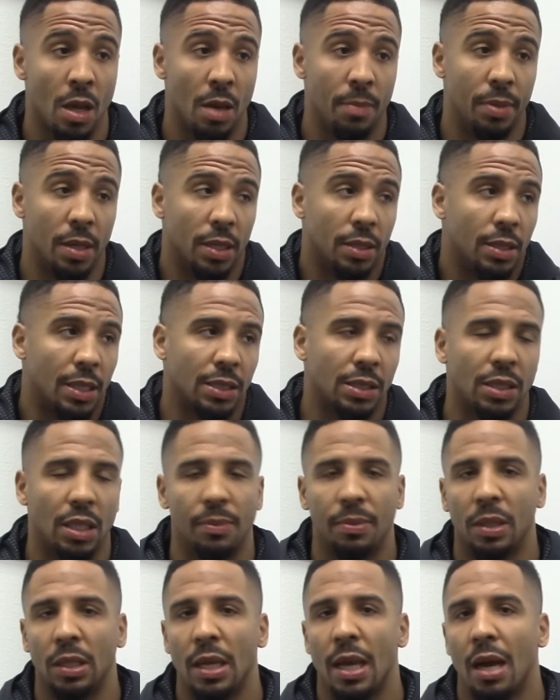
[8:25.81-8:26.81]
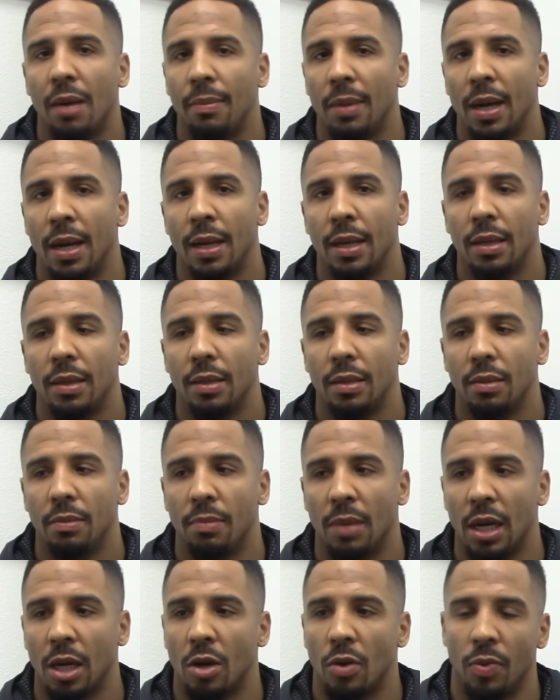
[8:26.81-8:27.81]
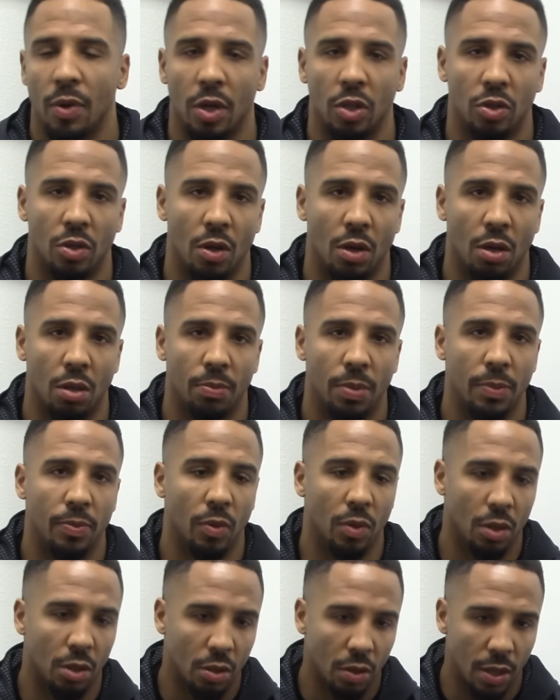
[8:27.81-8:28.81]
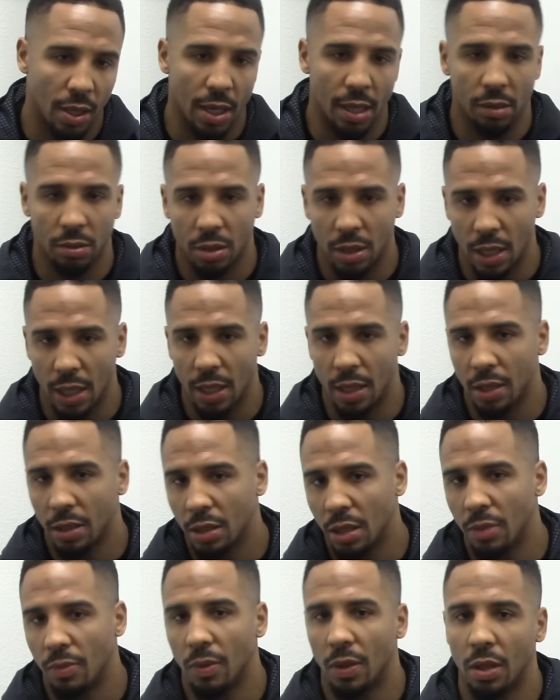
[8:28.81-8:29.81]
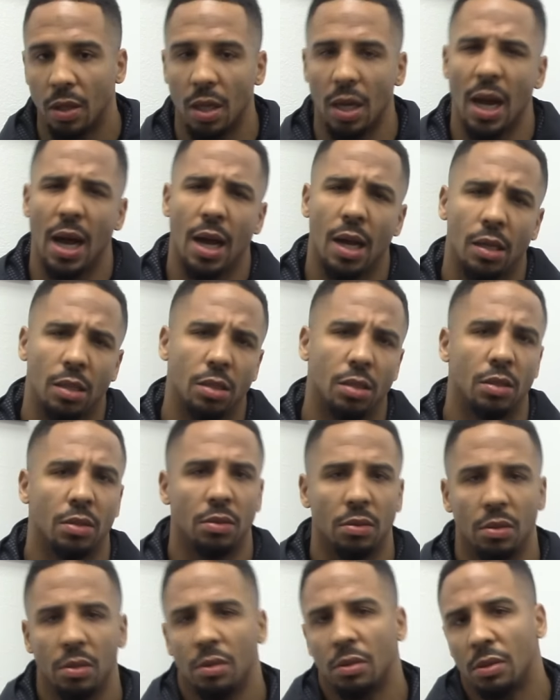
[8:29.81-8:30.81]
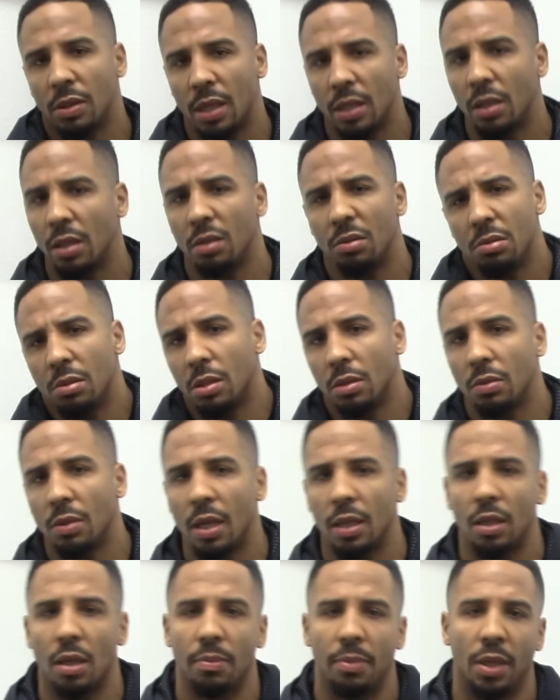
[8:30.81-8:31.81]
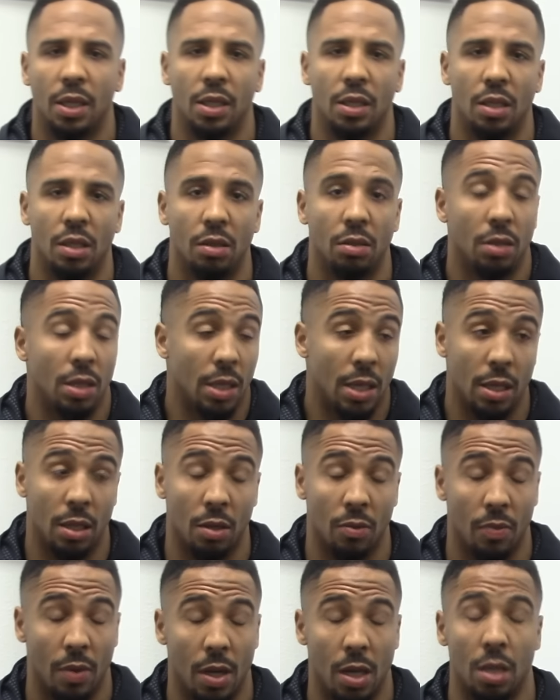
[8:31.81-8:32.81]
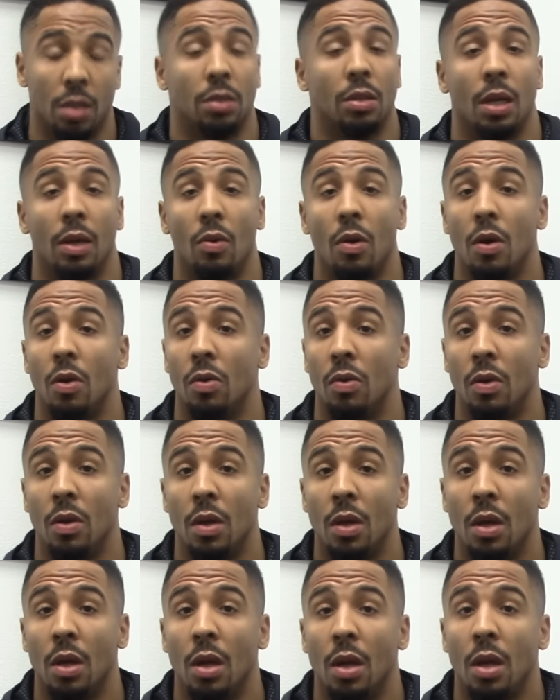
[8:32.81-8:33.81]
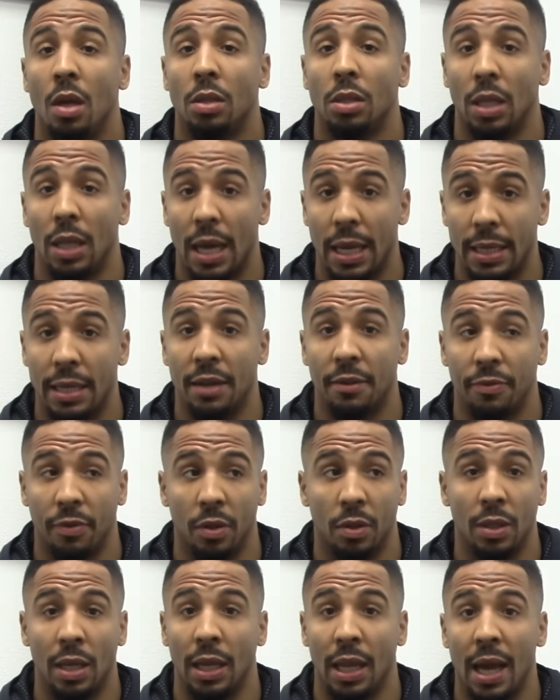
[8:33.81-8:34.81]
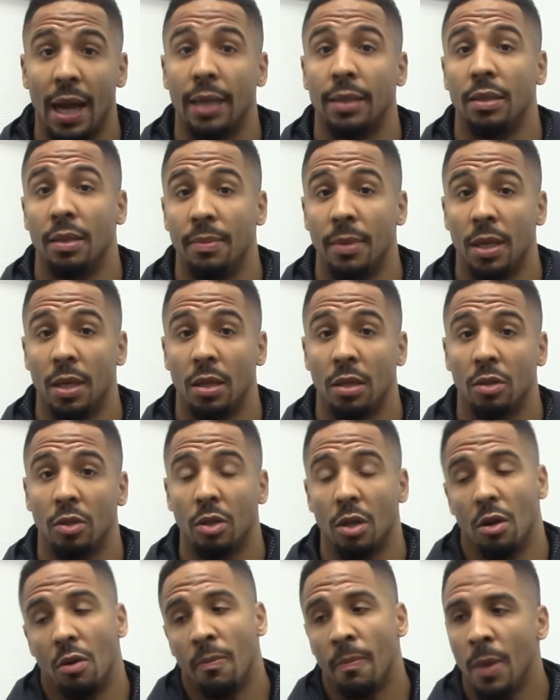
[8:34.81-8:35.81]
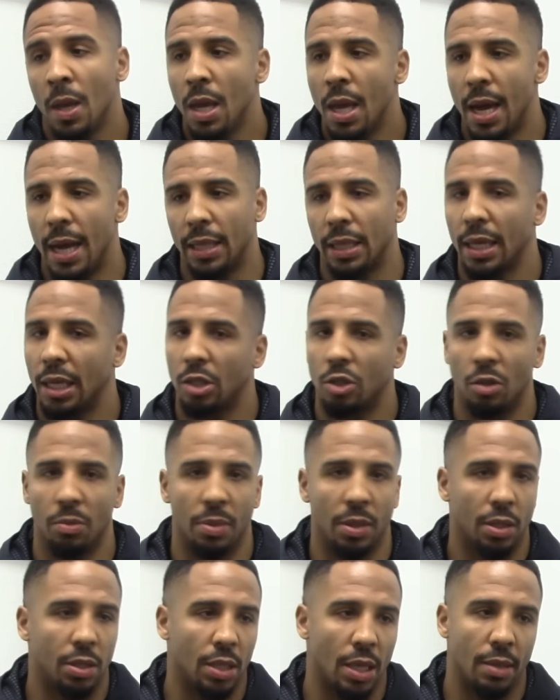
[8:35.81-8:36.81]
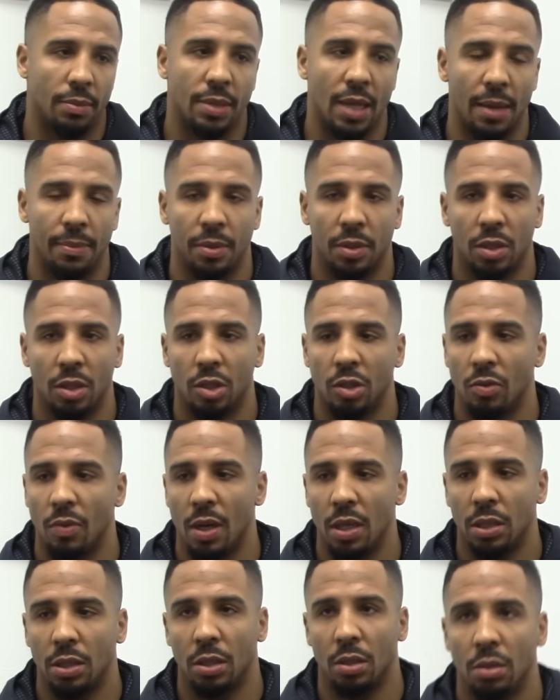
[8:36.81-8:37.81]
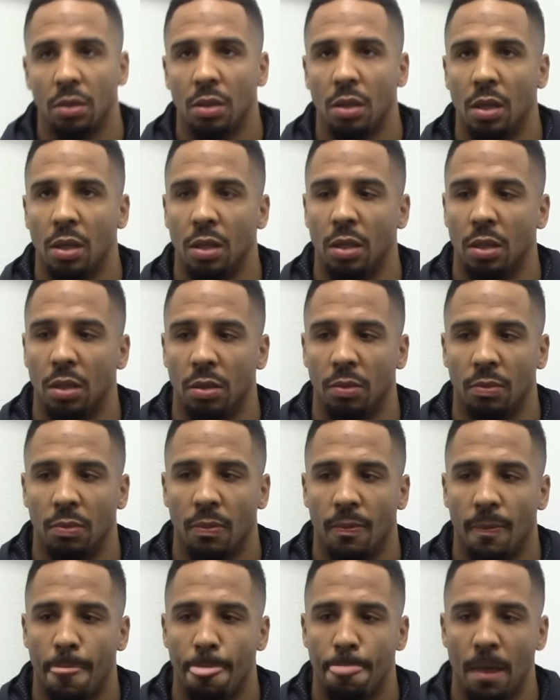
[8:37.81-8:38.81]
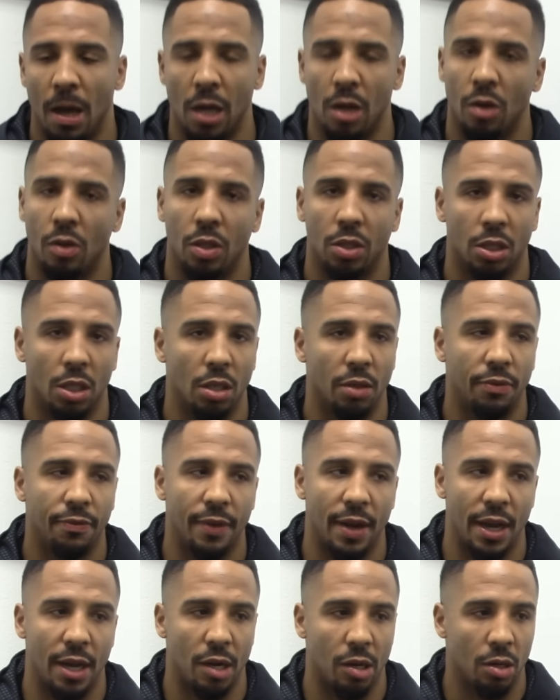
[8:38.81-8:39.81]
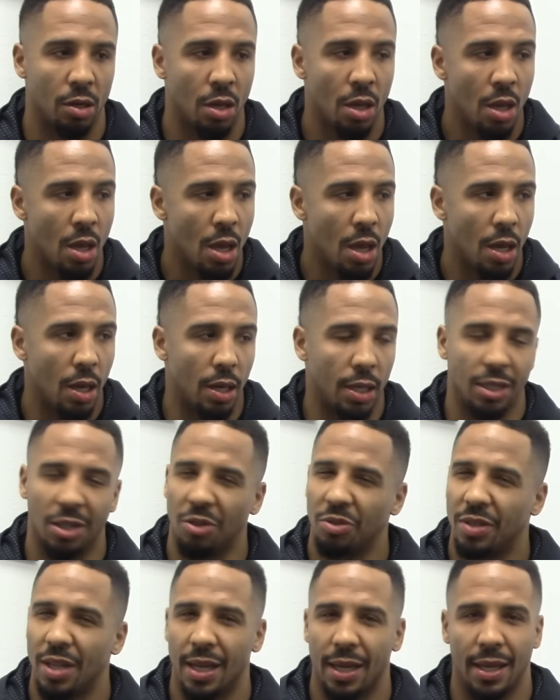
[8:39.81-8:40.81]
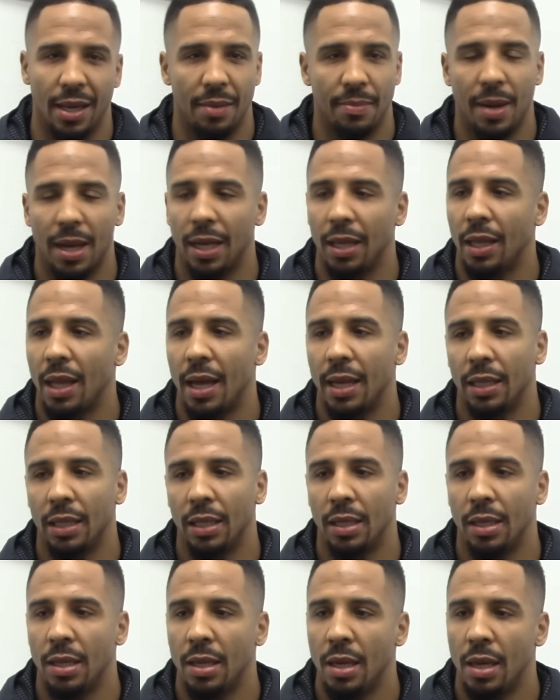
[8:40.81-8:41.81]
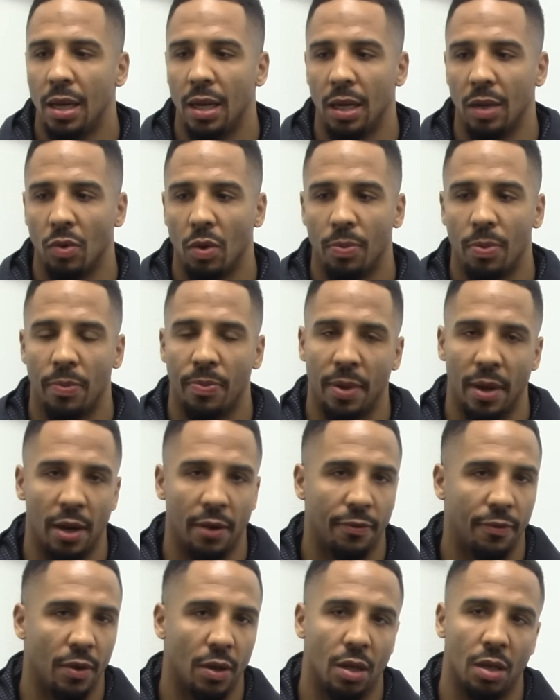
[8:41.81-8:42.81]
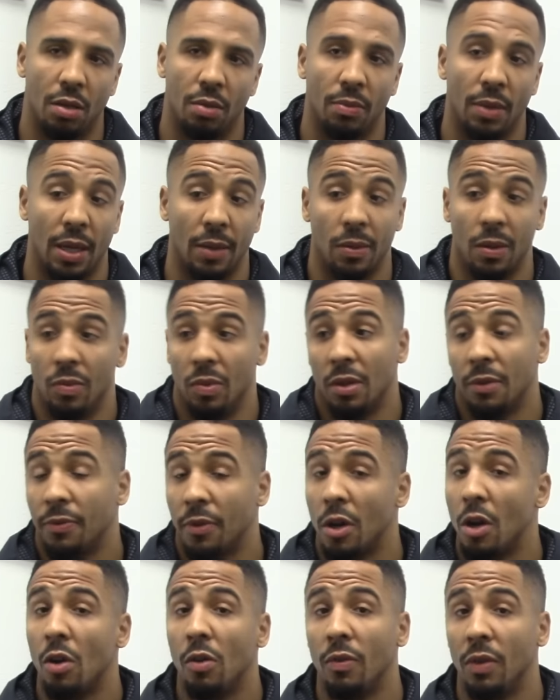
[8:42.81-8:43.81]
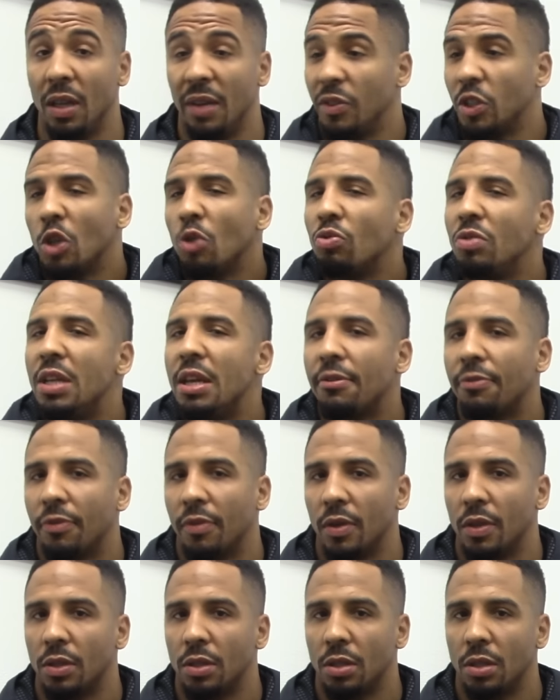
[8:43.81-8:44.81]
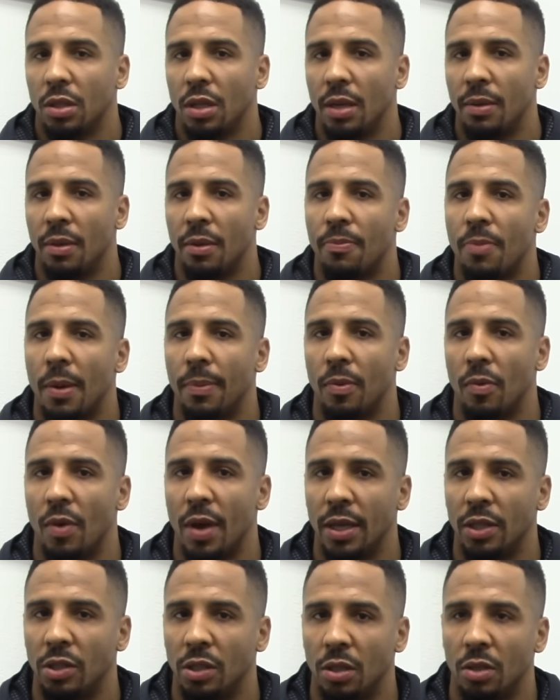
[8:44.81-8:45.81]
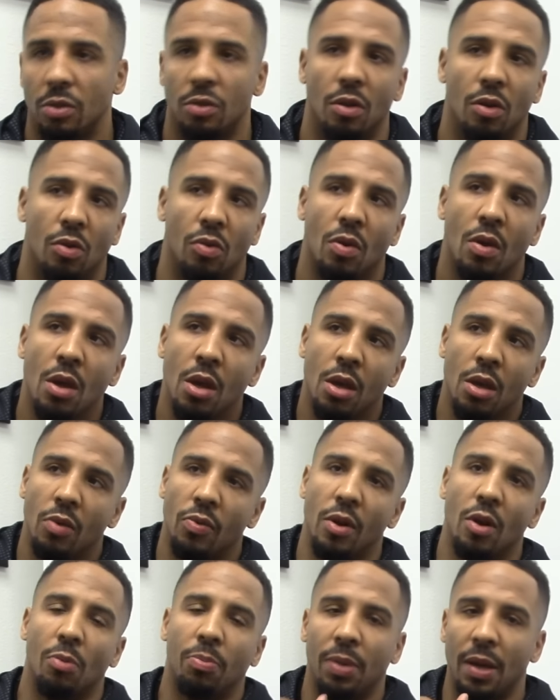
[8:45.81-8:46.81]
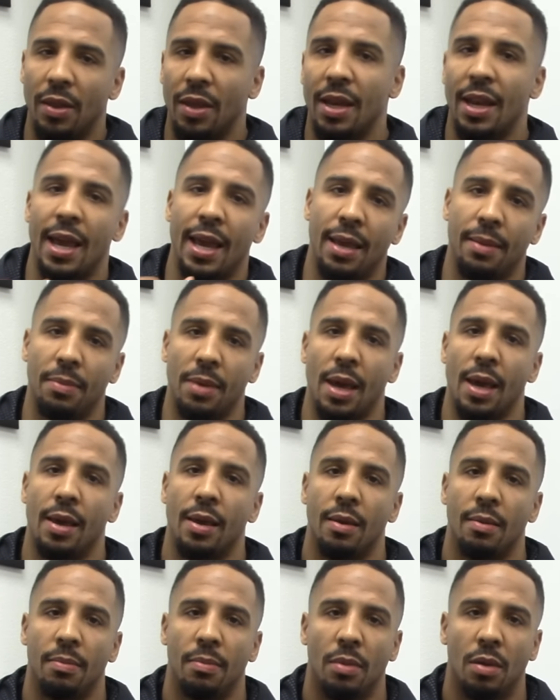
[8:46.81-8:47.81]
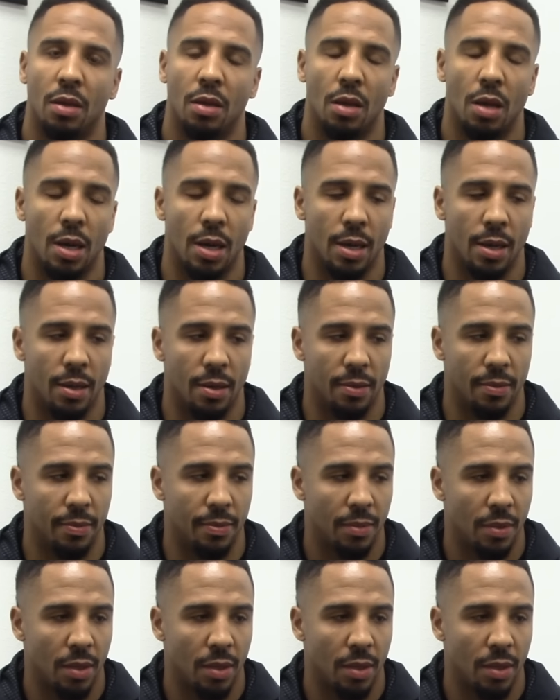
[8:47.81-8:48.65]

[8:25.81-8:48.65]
but that's typically how my. My career is gone. People look on the outside, they see one thing, ah, uh, it's not that, you know, not that big a deal, and they get in the ring, and it's like, whoa, it's a lot different. They lied to me. So I think it's going to be the same type of situation. Um, I know he's a good fighter. Uh, don't take anybody lightly. Uh, we're preparing for him like we would for Kovalev. There's no difference in the preparation. There's no, we don't play the name game. Um,